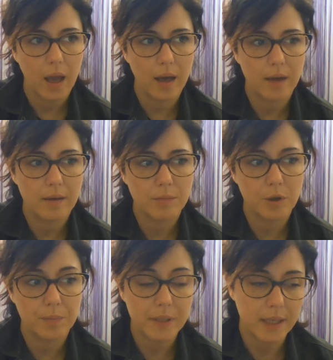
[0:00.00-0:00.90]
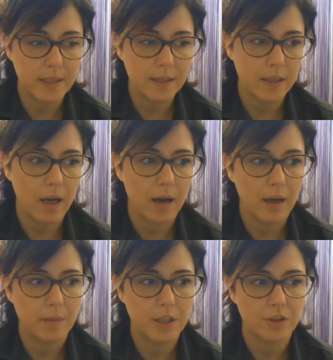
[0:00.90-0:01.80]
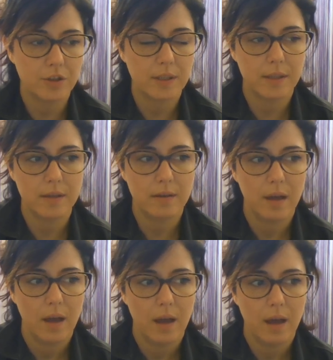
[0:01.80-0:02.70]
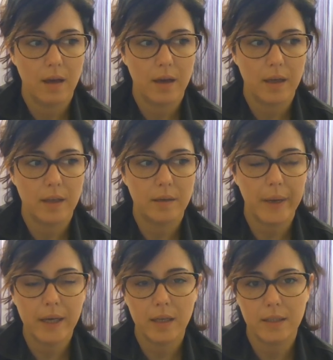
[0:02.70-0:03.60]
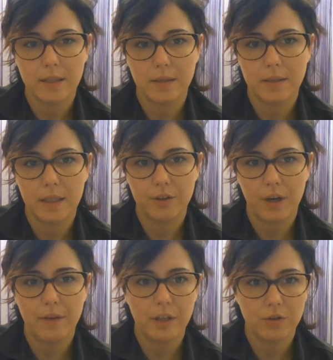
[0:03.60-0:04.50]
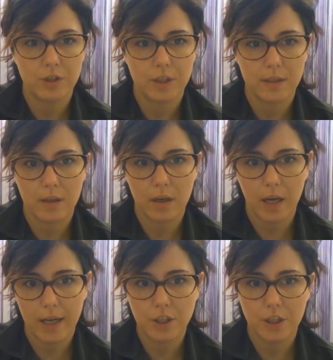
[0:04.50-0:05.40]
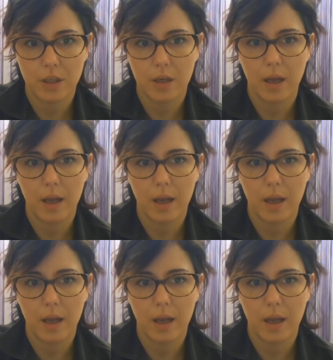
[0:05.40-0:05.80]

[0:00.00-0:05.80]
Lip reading: More precisely, I'm interested in the mechanisms that drive the ocean circulation